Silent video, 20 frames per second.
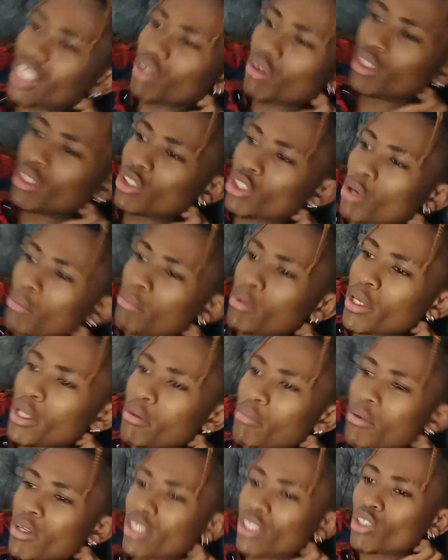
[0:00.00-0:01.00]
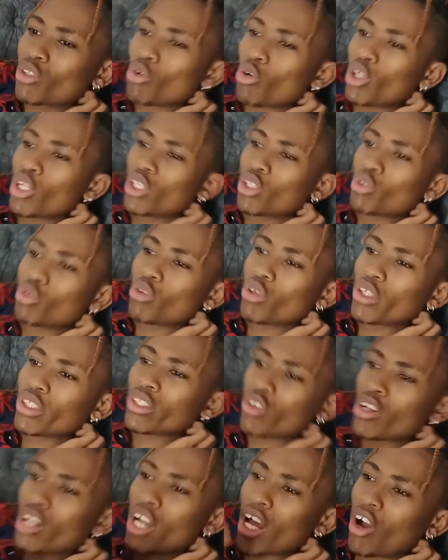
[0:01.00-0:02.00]
when your baby is talking, is
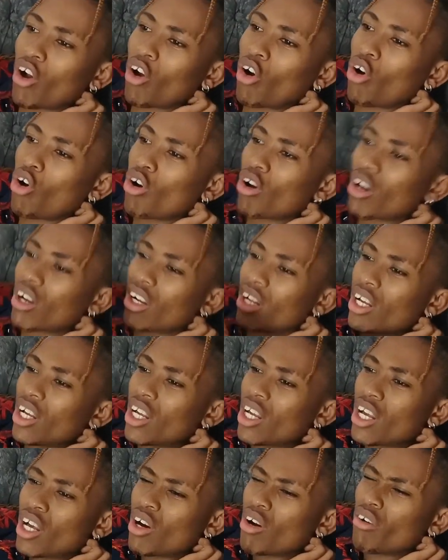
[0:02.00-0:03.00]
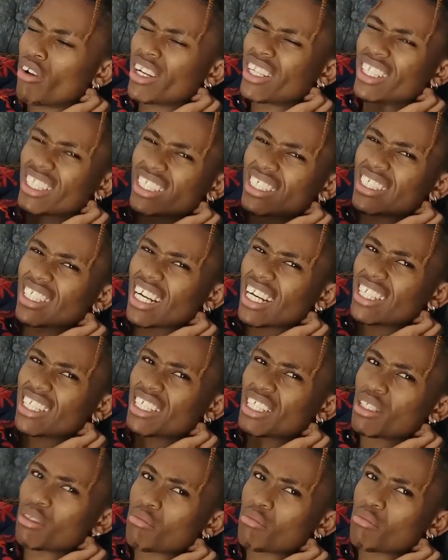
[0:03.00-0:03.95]
on a call, why distract him?